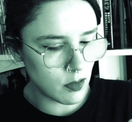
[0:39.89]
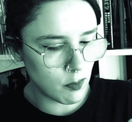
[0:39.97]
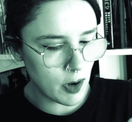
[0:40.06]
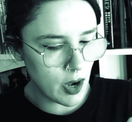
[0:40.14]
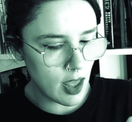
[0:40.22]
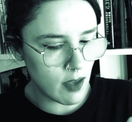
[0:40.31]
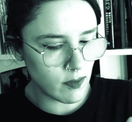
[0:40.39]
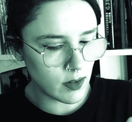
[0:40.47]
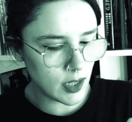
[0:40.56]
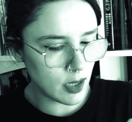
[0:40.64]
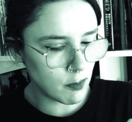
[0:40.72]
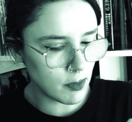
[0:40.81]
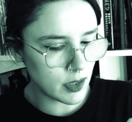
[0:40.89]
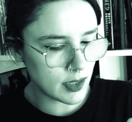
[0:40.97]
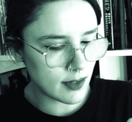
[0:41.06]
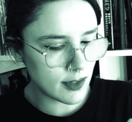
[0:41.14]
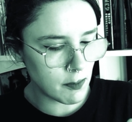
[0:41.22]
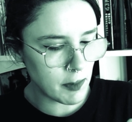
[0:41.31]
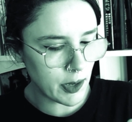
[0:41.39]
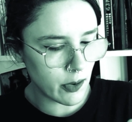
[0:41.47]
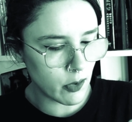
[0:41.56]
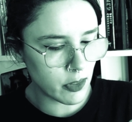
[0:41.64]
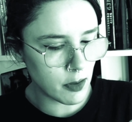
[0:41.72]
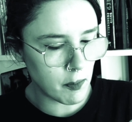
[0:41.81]
where heavily will
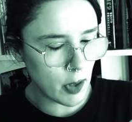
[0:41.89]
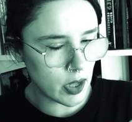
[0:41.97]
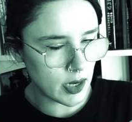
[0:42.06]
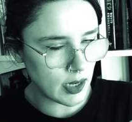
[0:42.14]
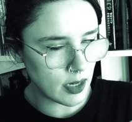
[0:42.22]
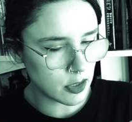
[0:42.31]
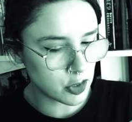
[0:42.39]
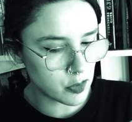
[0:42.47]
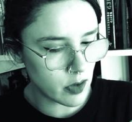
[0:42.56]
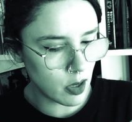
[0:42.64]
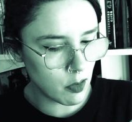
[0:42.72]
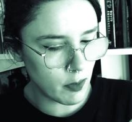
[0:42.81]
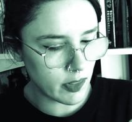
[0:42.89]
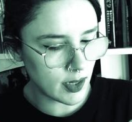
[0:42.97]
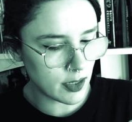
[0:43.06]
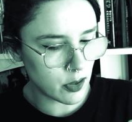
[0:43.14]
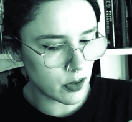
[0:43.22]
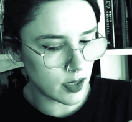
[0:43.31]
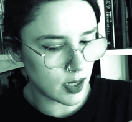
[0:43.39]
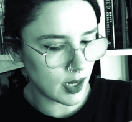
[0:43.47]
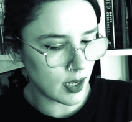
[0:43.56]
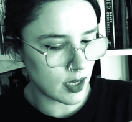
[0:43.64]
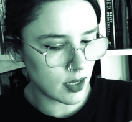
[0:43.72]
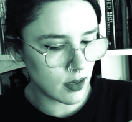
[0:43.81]
disappear the body, drunk with eternity.